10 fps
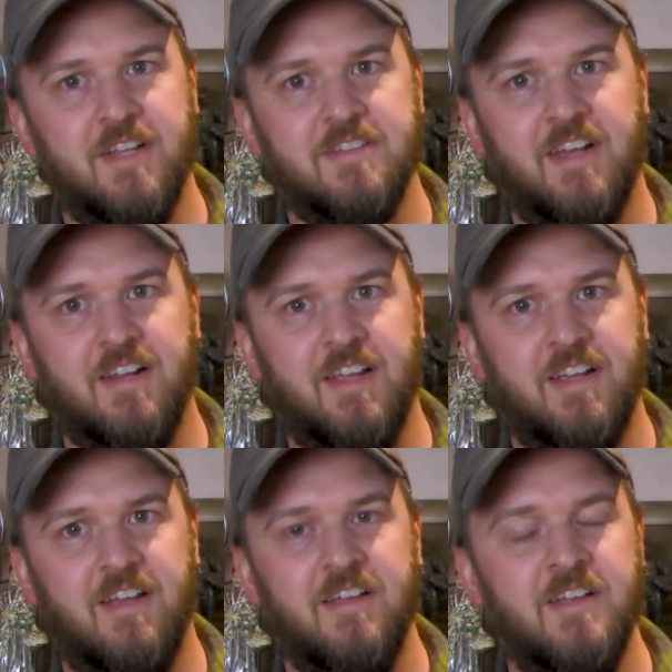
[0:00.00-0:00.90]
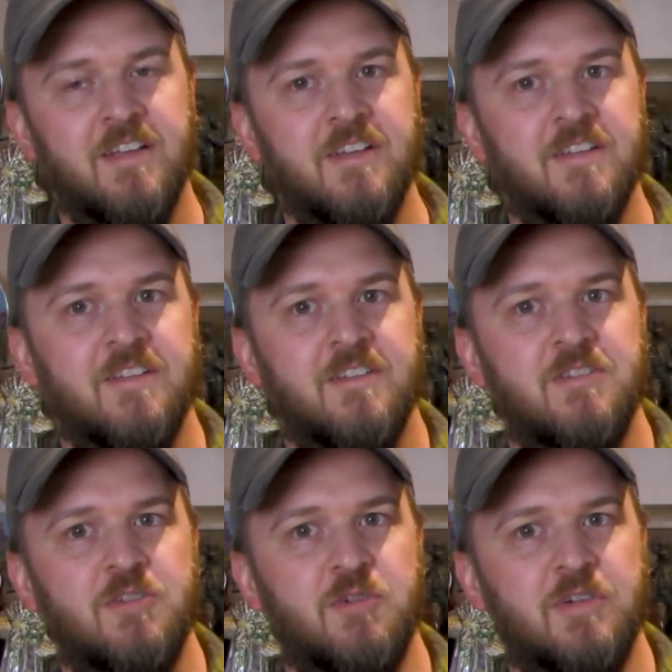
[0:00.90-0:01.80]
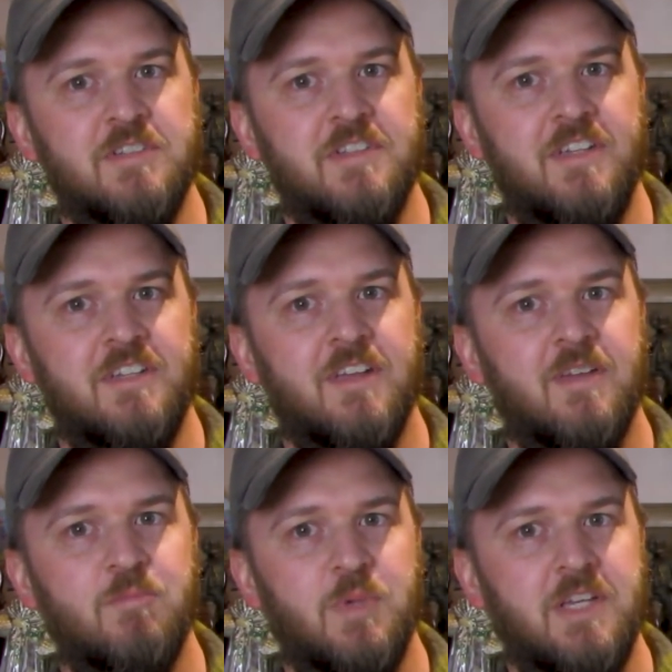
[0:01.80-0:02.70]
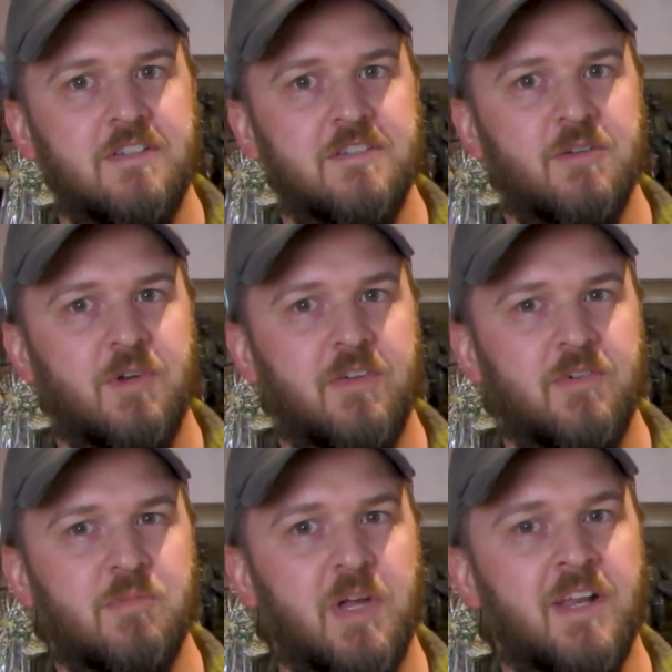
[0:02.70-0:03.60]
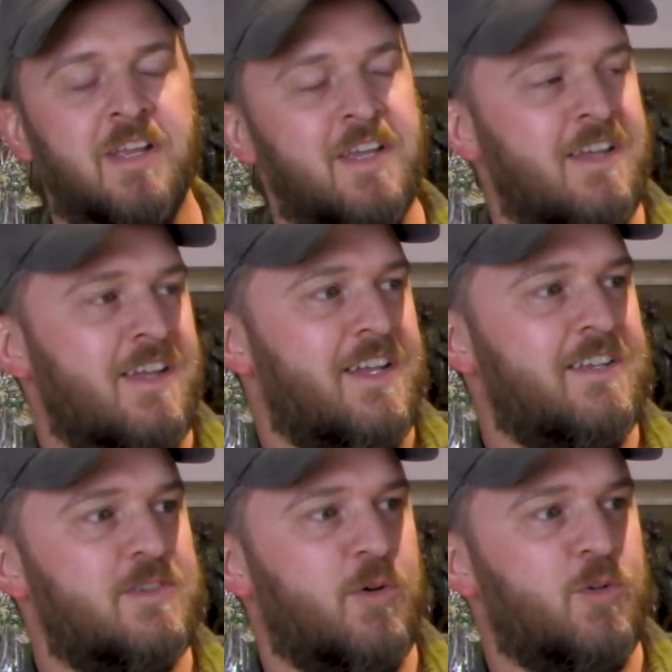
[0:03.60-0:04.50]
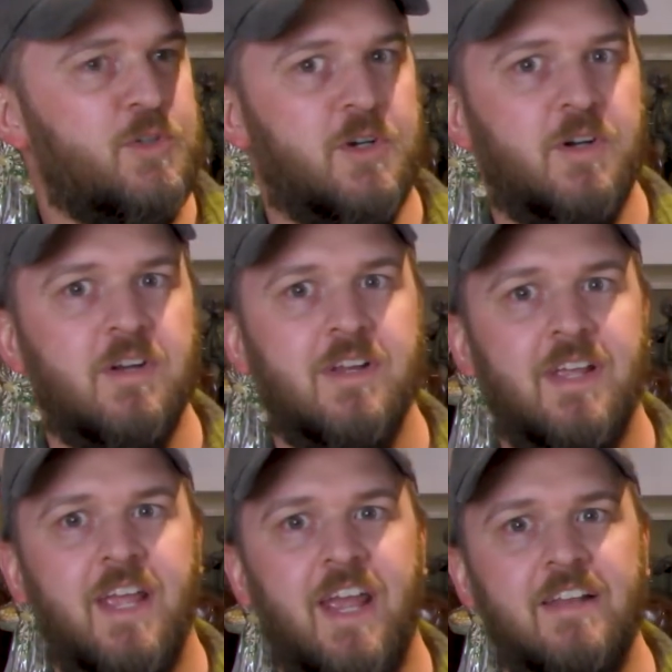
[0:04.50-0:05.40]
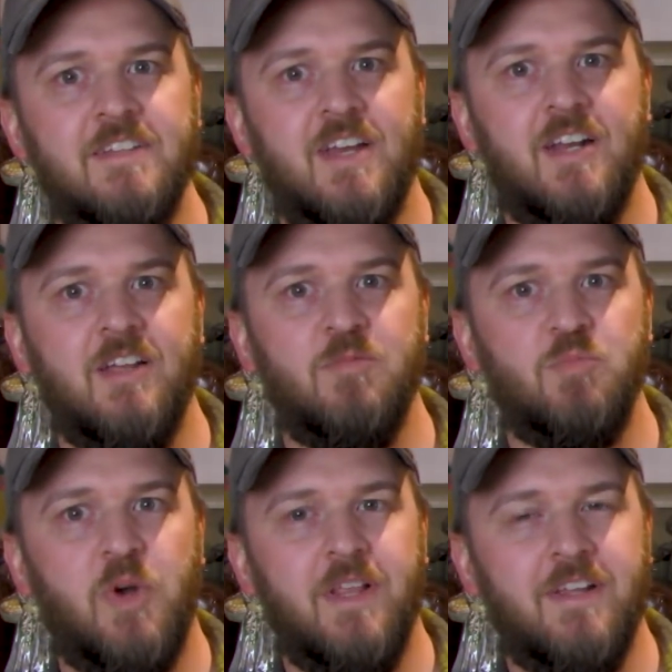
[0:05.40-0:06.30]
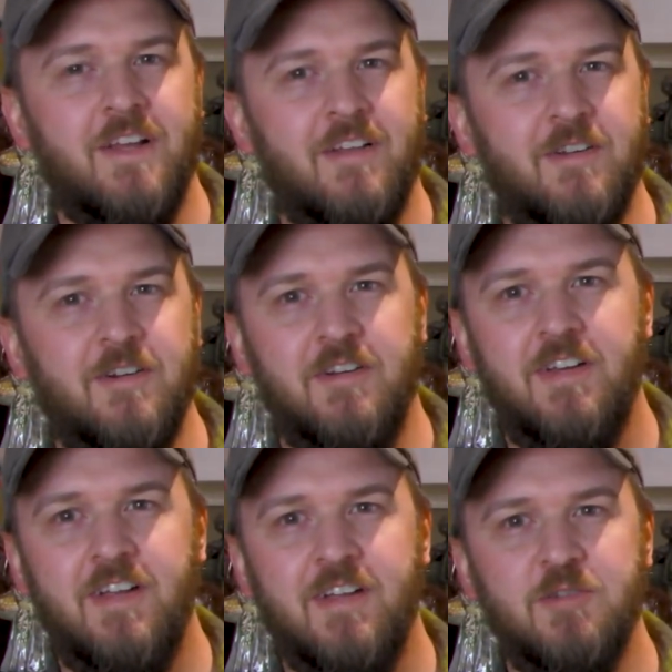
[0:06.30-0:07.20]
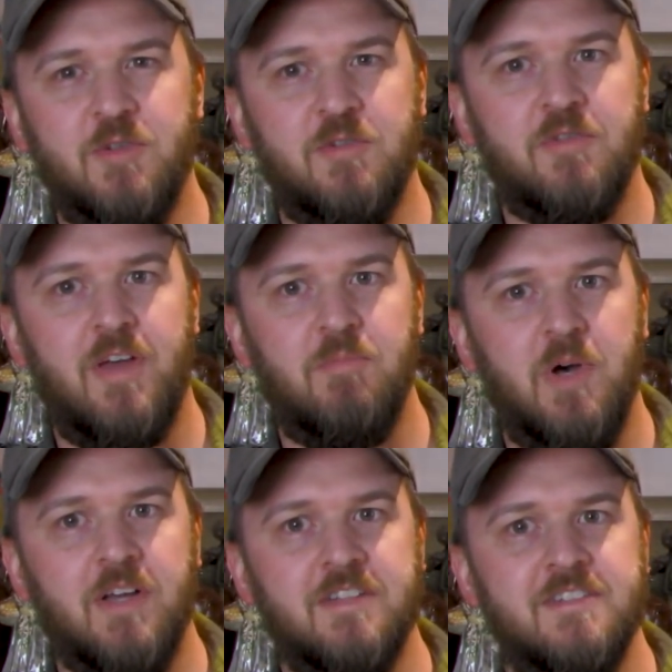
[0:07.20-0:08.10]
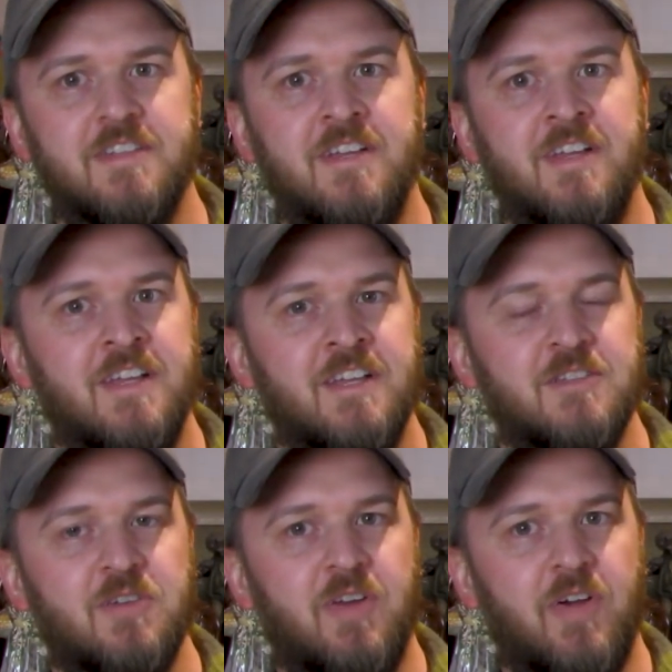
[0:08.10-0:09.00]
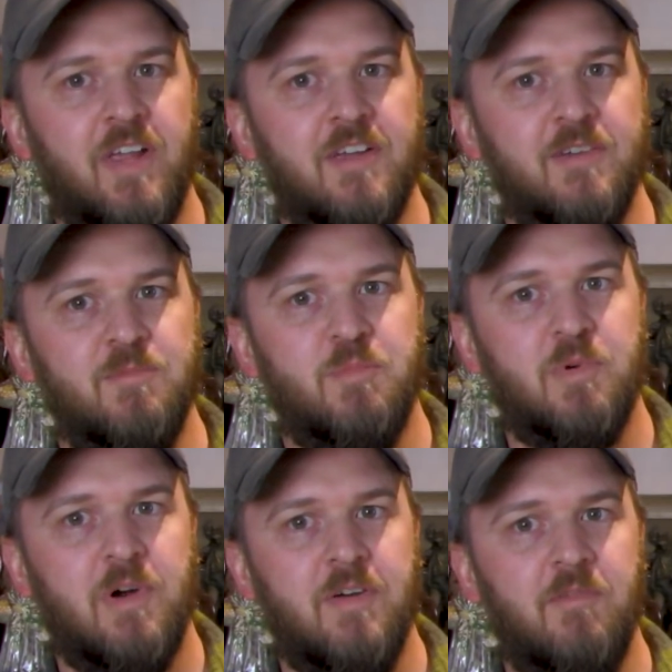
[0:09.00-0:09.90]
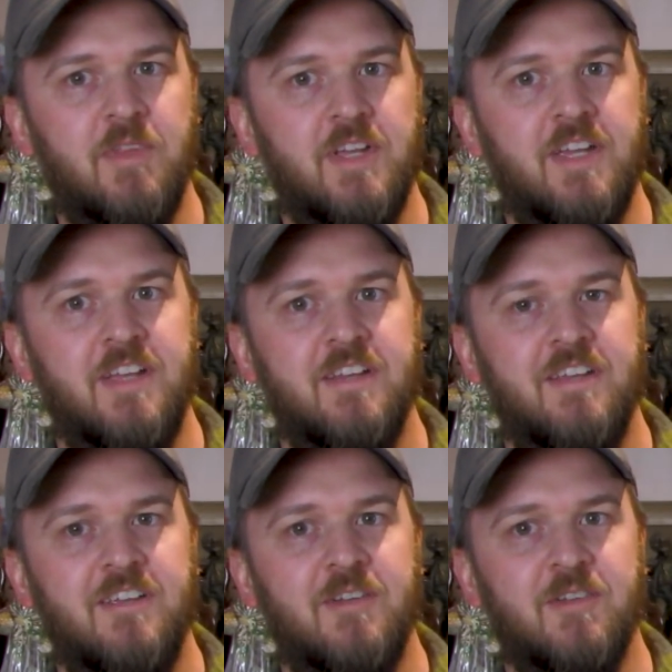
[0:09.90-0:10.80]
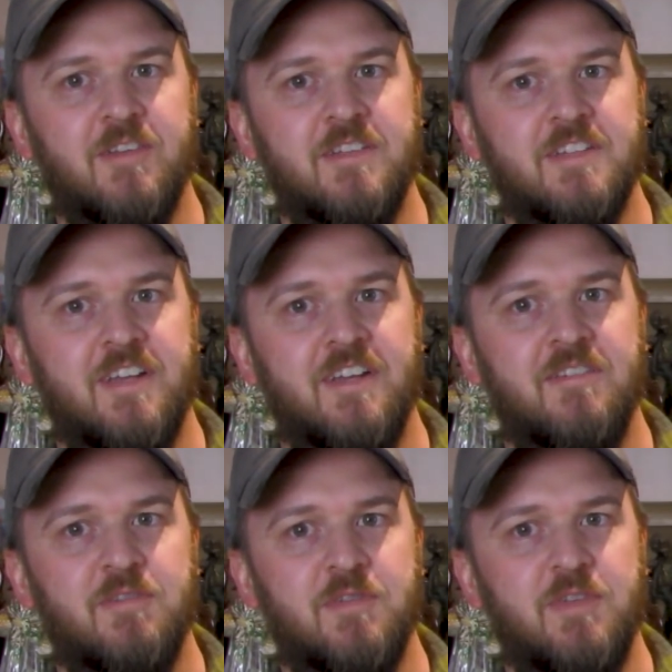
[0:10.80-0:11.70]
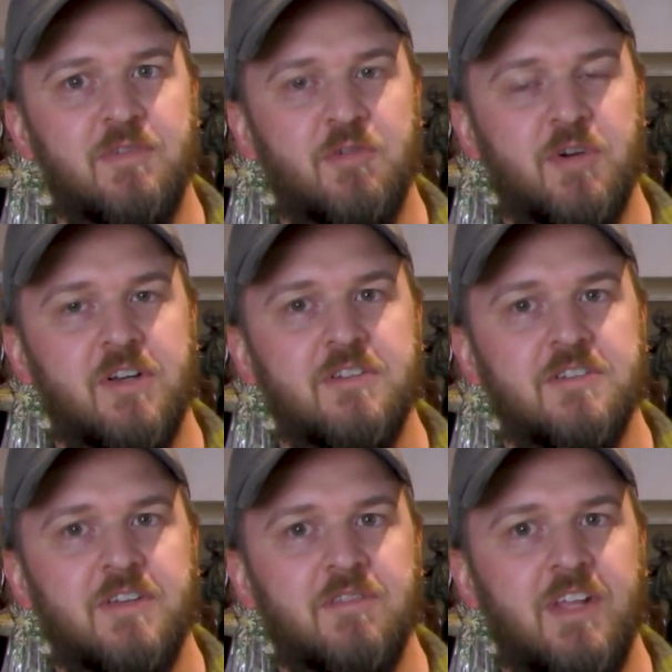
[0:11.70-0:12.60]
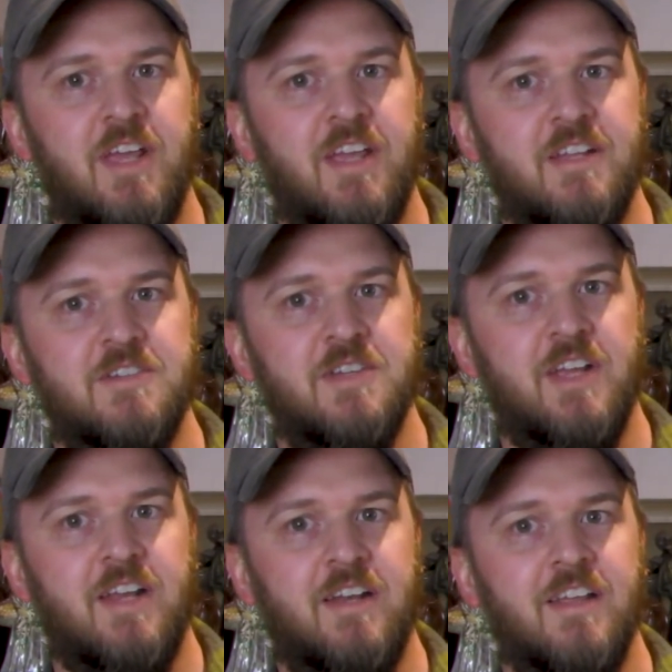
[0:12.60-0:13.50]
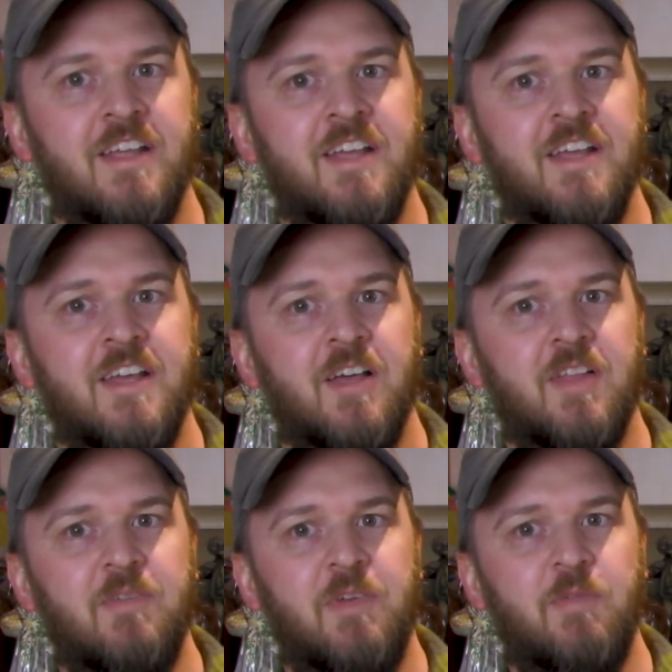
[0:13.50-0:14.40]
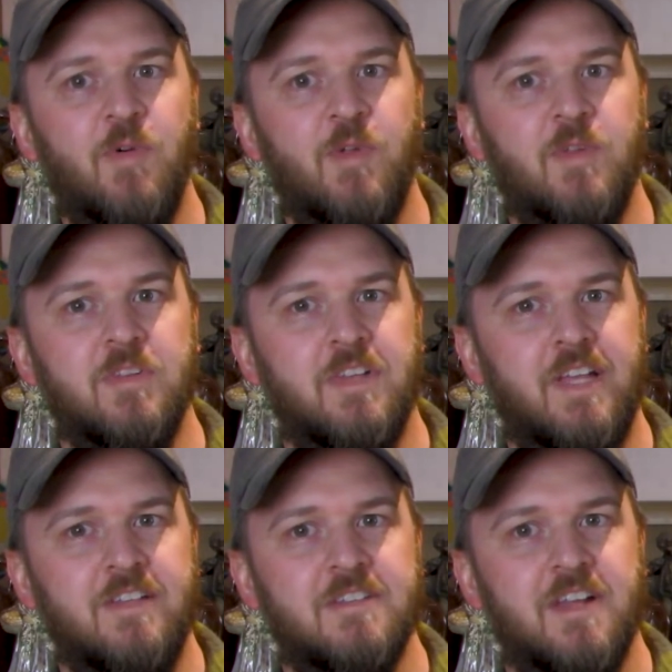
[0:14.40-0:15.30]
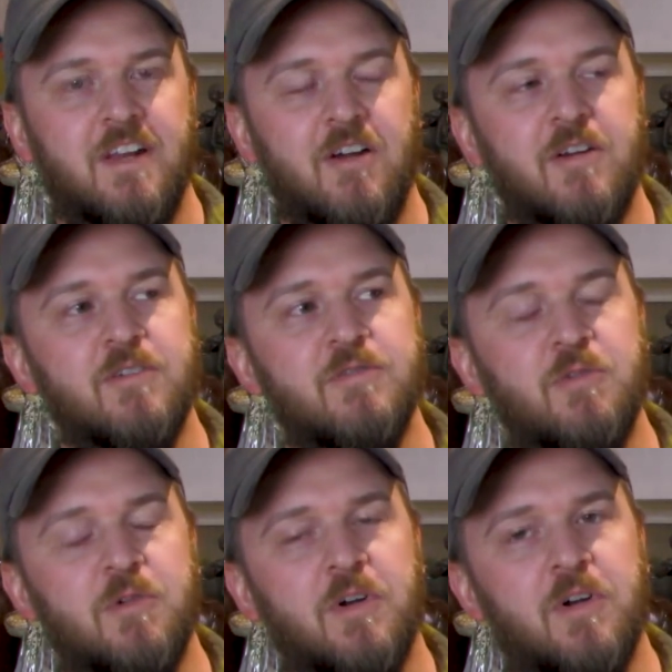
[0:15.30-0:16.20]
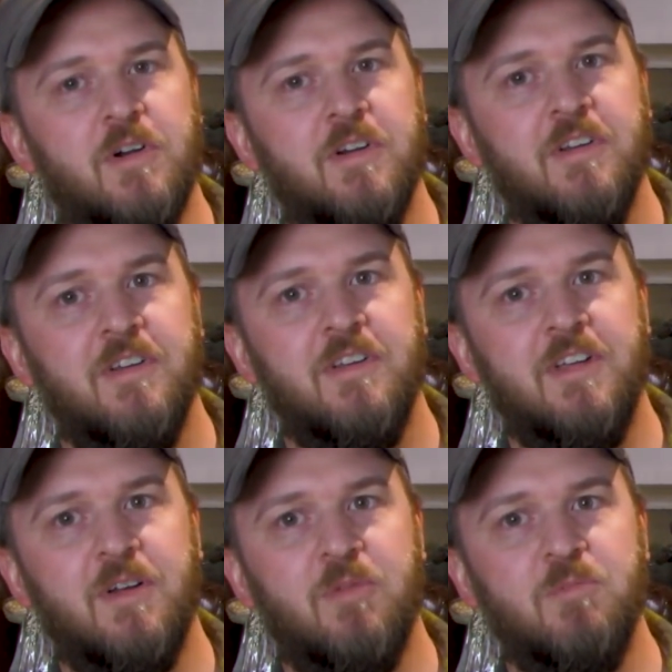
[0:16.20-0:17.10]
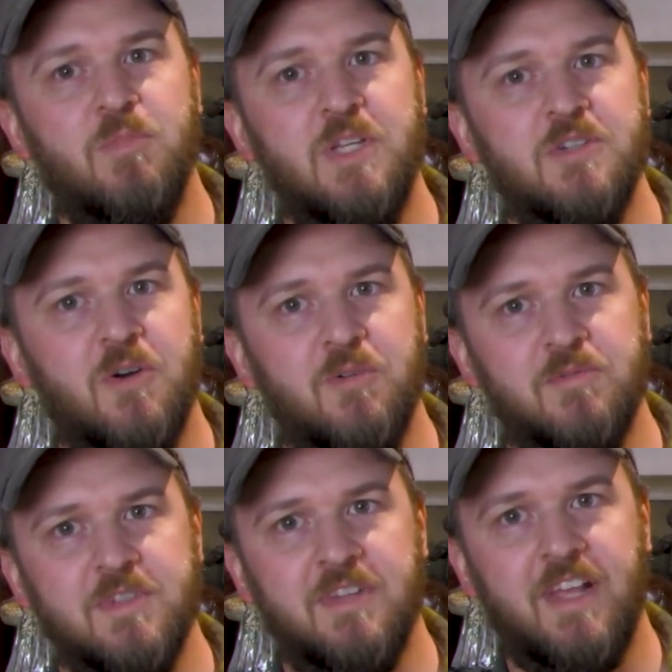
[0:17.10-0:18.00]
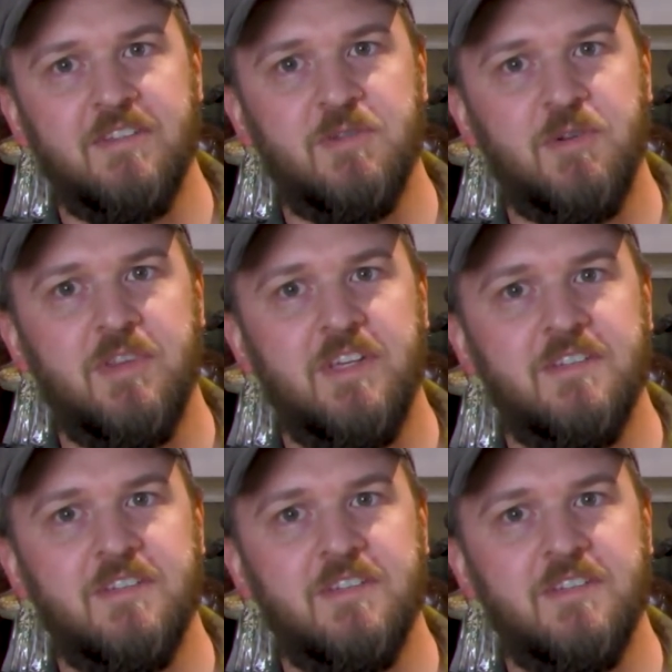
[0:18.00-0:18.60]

It's kind of like a touristy type piece or whatever, but it is older and it's kind of brightly colored. It was only $5, so I know I could probably, at least get 50 for it, just given the age. And a lot of people like this kind of art for, beach homes and that sort of thing.